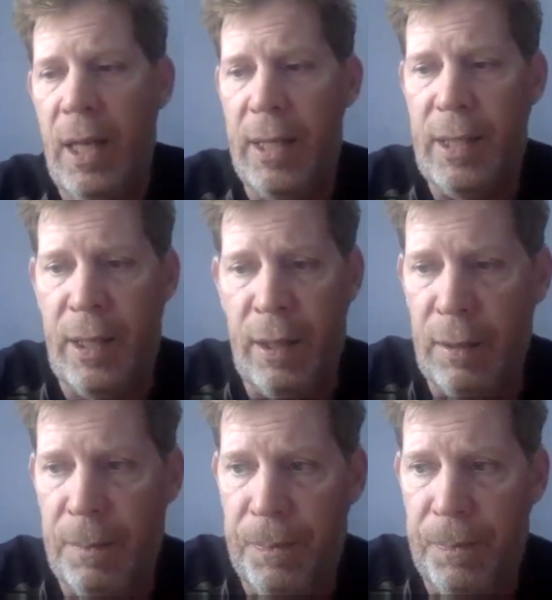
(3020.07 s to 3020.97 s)
It's
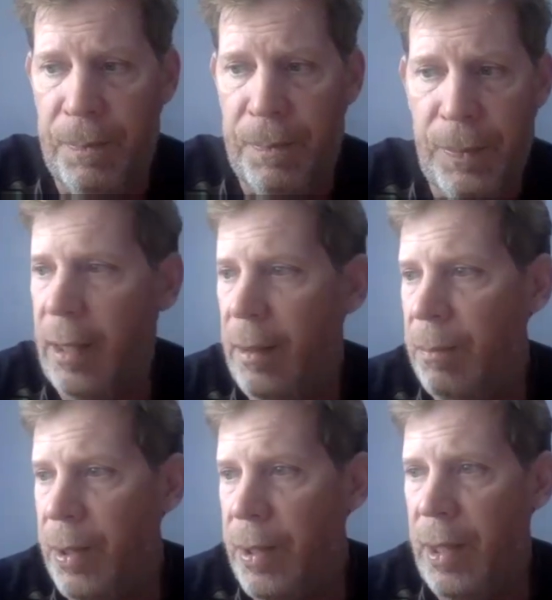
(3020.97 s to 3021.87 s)
killed,
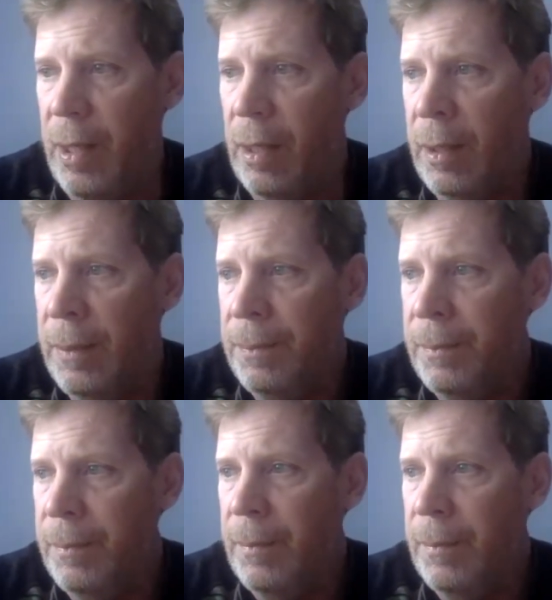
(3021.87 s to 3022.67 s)
like in Brazil,